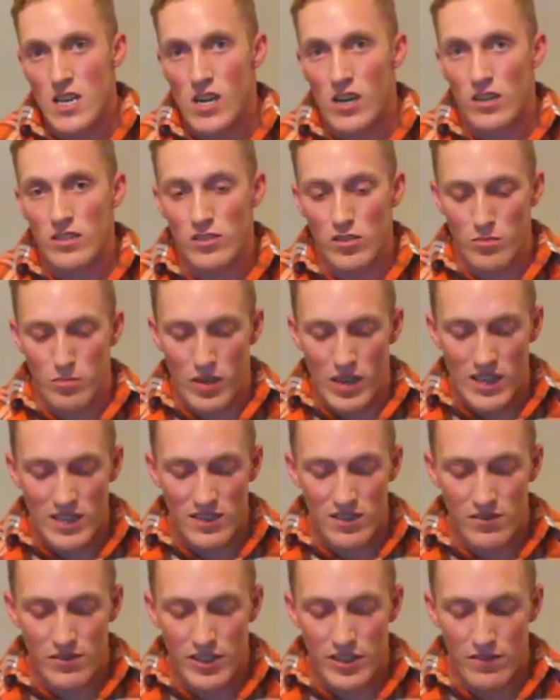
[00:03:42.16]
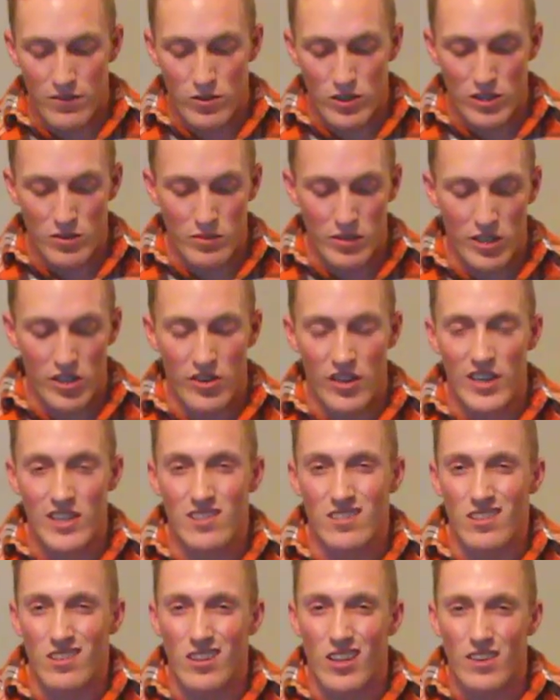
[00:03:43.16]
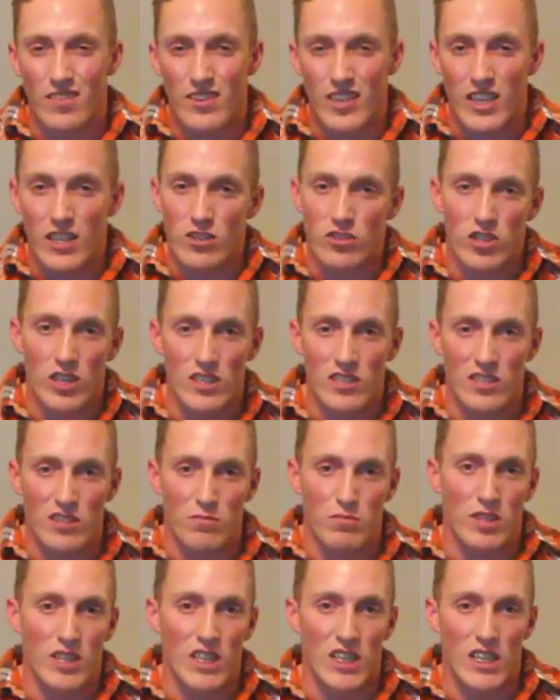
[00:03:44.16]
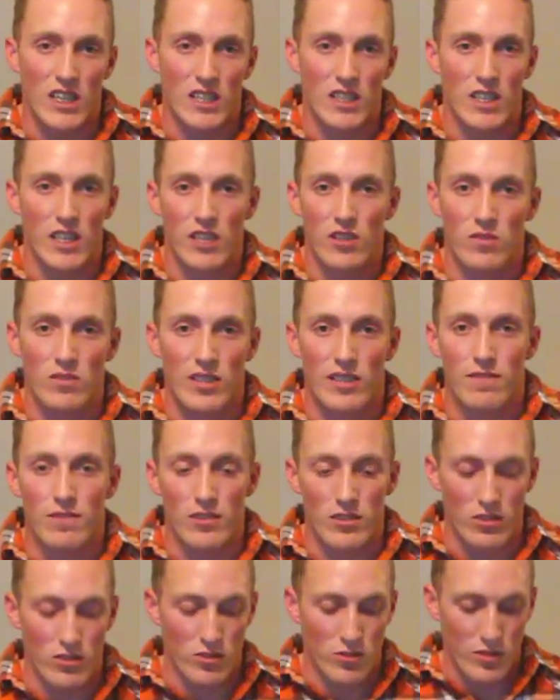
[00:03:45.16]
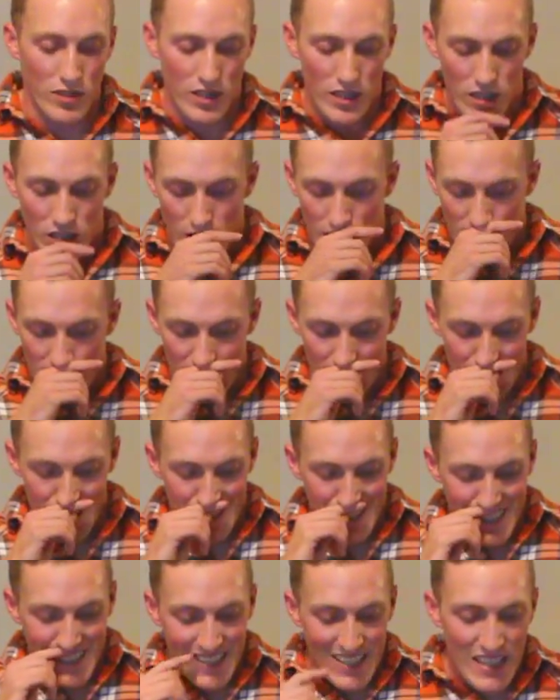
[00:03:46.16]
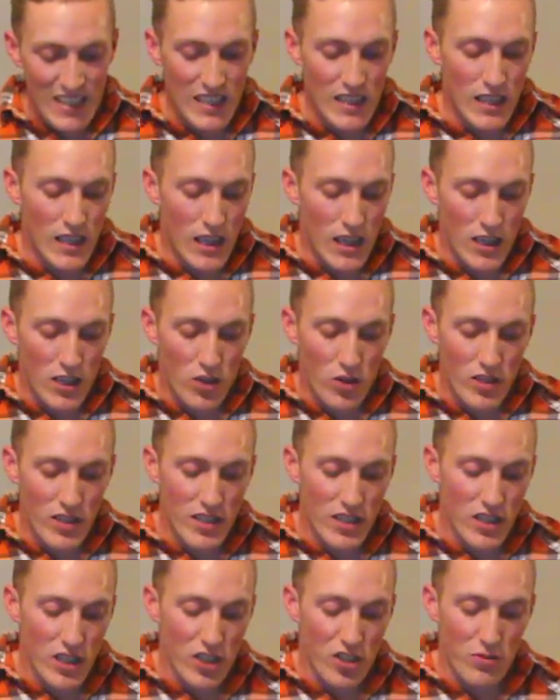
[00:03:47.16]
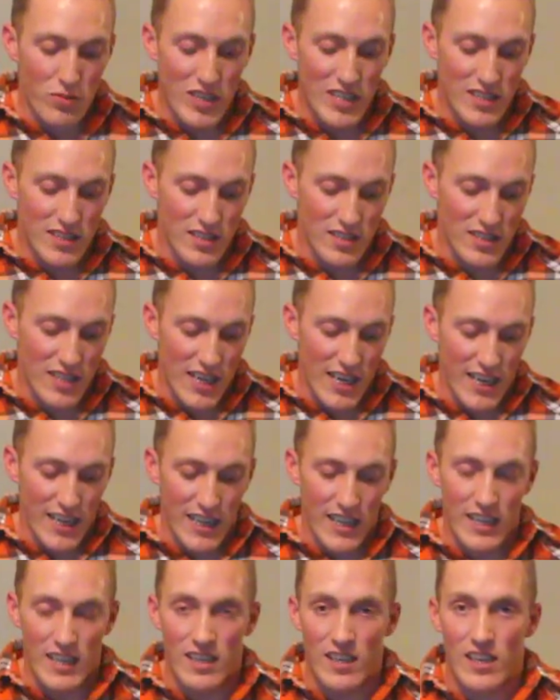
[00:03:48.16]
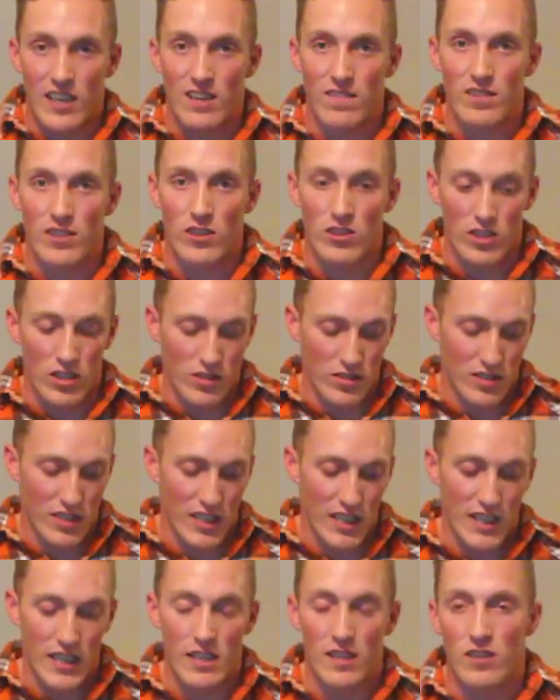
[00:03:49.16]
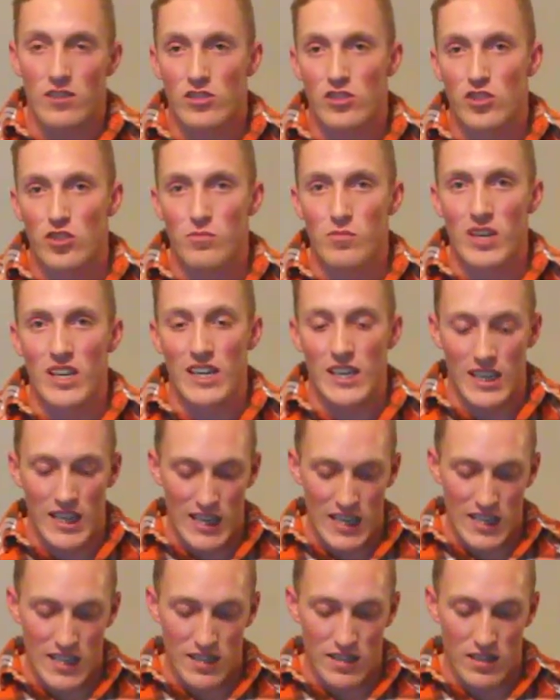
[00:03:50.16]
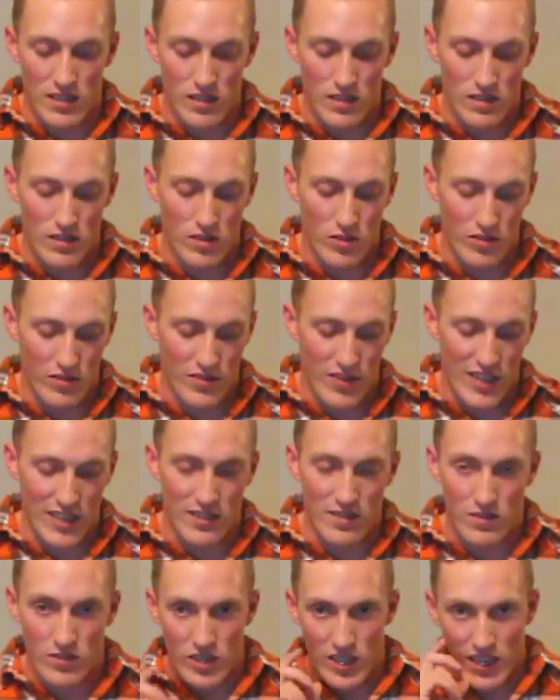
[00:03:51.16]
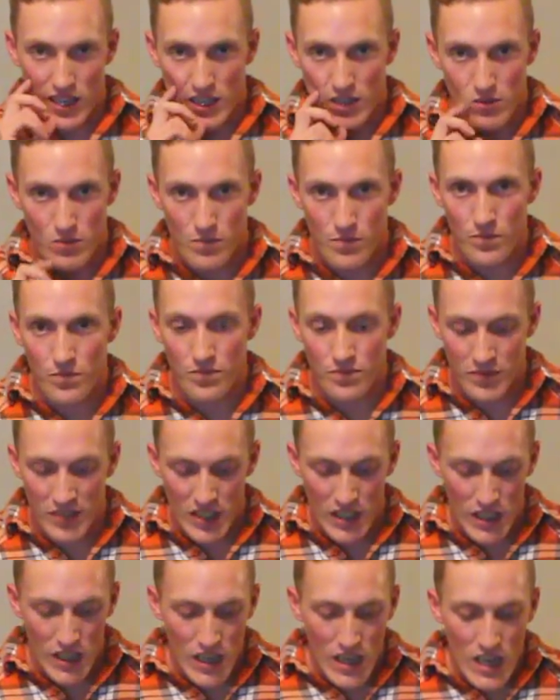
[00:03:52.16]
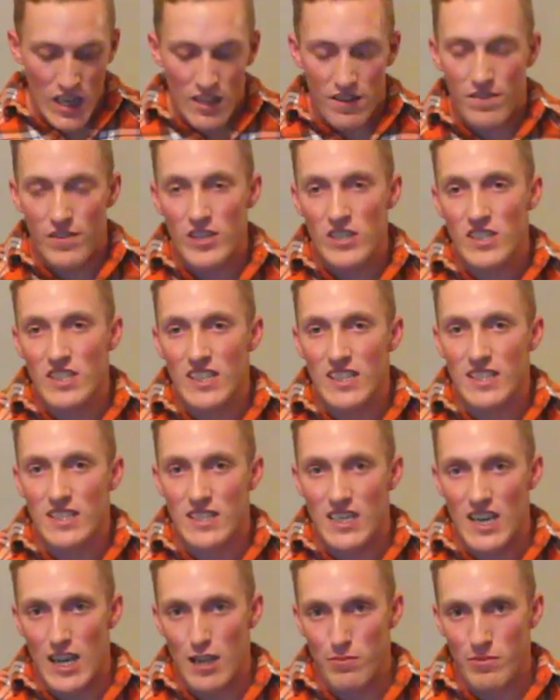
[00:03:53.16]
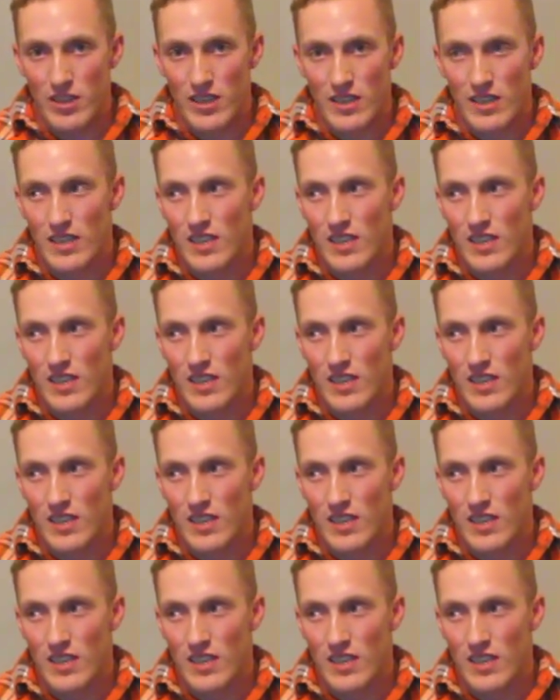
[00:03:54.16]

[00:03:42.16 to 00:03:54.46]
Also, positive reinforcement creates a loving and trusting bond that you'll never lose with your dog. According to the Humane Society and Kevin Golowski, there's two main keys to effective training. The first key is timing.